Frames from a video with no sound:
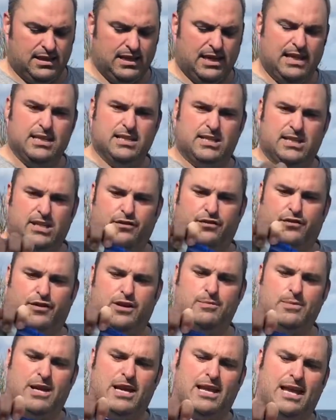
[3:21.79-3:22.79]
into the
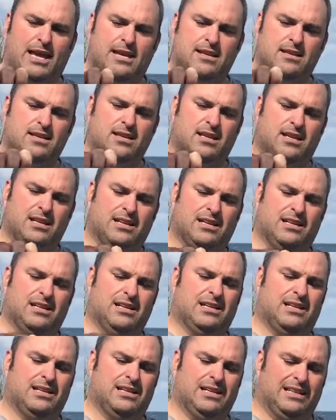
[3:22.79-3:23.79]
female end.
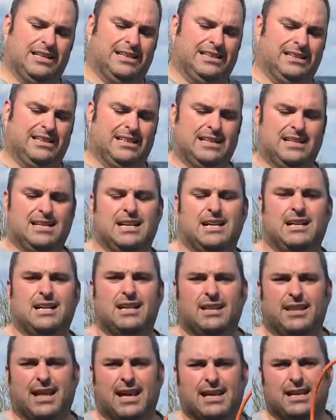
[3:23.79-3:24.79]

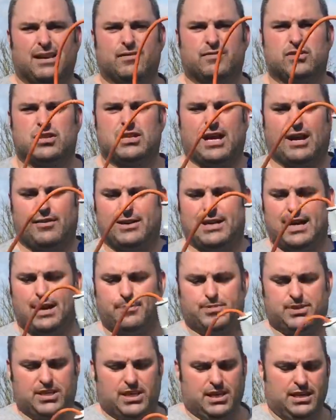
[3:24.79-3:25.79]
That gives us our
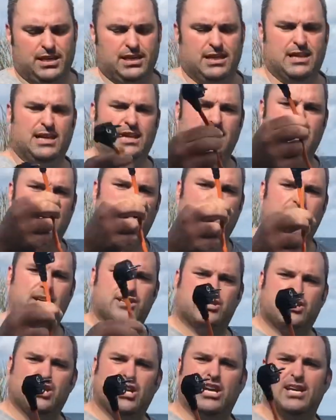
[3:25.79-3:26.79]
adapter and
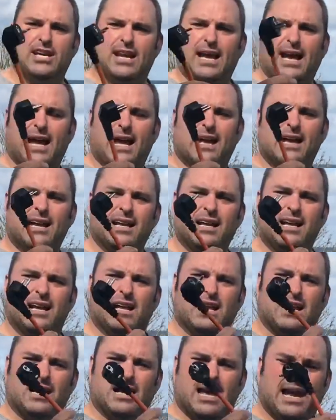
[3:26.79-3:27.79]
has turned our
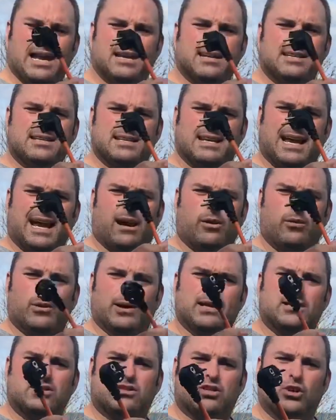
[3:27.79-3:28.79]
end now
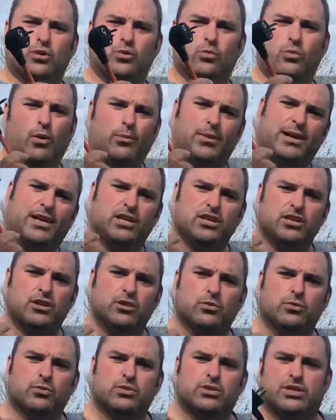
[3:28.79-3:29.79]
into what we can
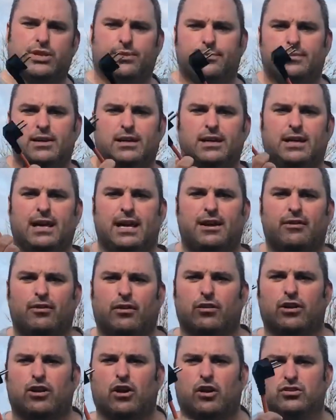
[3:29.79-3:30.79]
use here
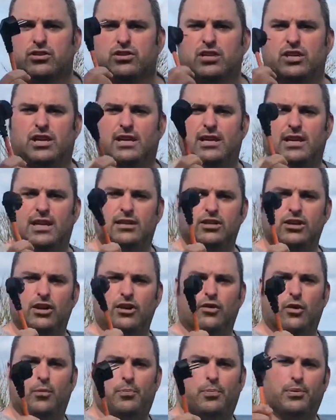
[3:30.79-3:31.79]
on the continent in
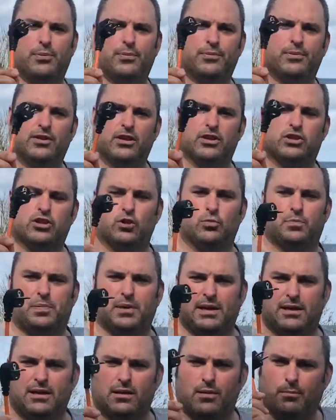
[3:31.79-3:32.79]
Europe, the
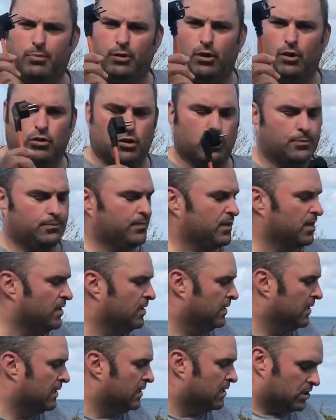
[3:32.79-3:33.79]
2-pin plug.
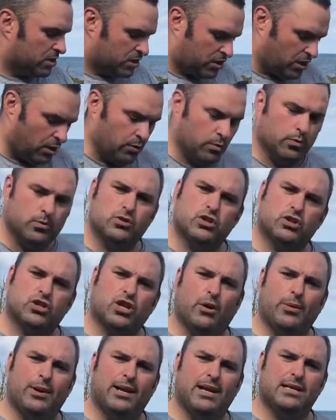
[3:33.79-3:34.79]
So just
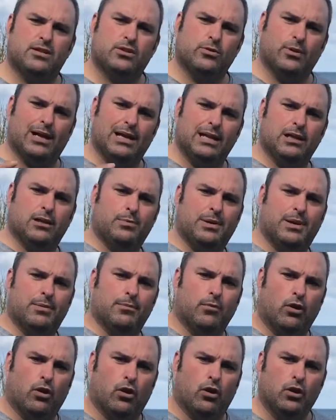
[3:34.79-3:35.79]
going into it a little bit
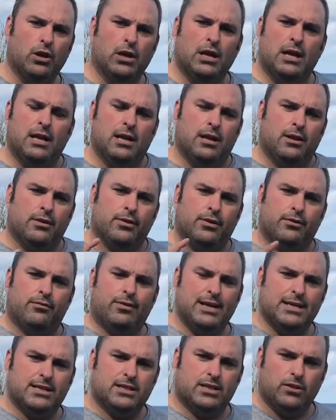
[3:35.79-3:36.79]
more, the
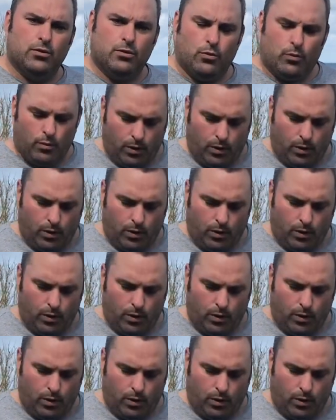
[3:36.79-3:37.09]
reason